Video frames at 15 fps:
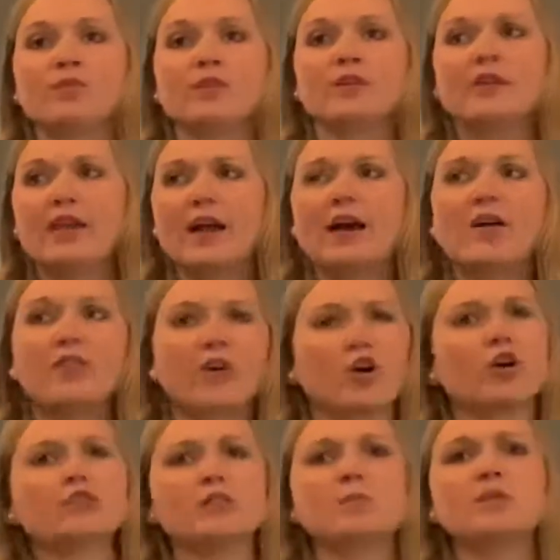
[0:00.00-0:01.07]
yeah, there
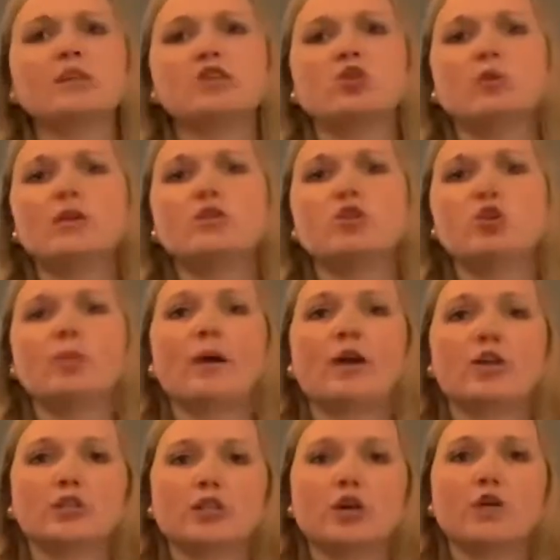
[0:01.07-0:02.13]
are some things you need to do by
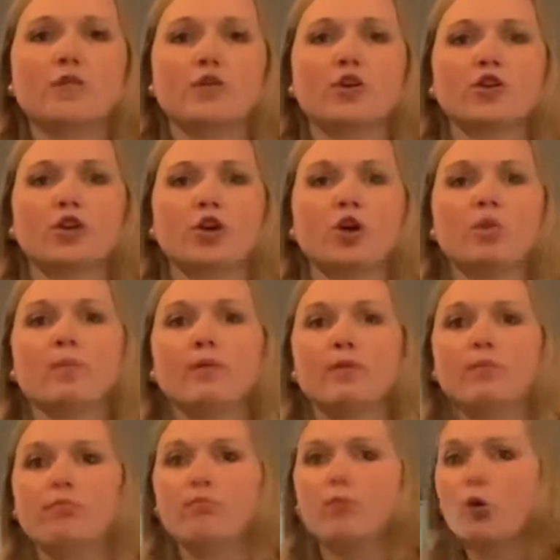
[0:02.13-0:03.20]
yourself and on your own,
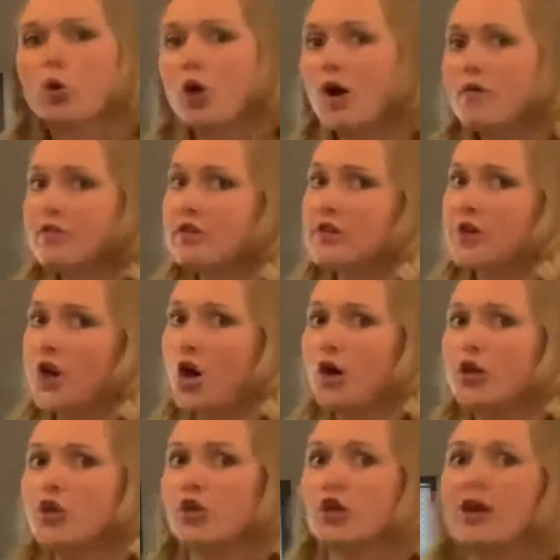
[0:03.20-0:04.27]
but more often than
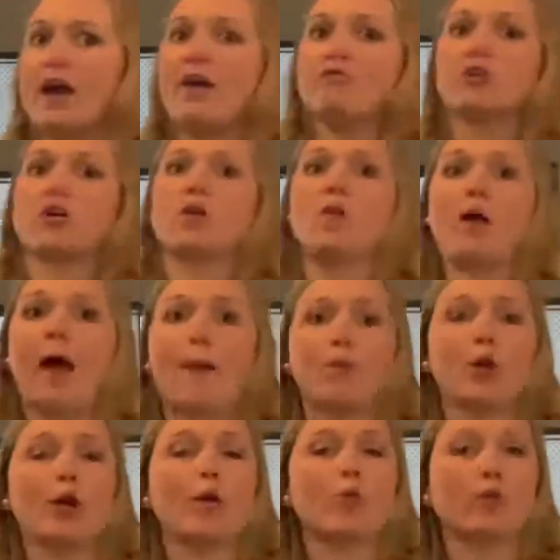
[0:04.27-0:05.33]
not, you're going to have to
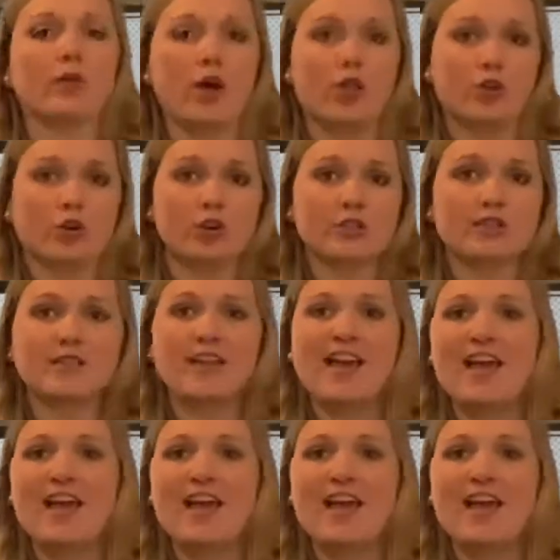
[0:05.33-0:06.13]
collaborate with others.